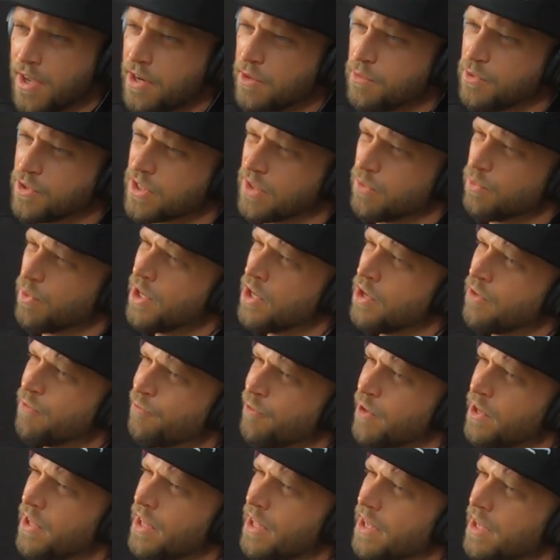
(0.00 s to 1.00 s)
and it was a weird
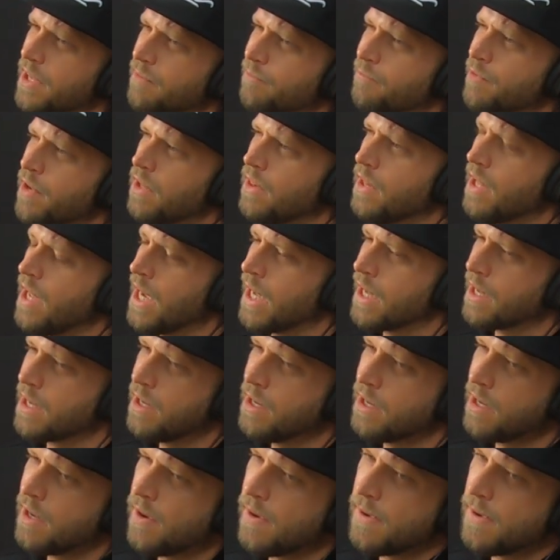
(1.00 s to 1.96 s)
feeling it felt like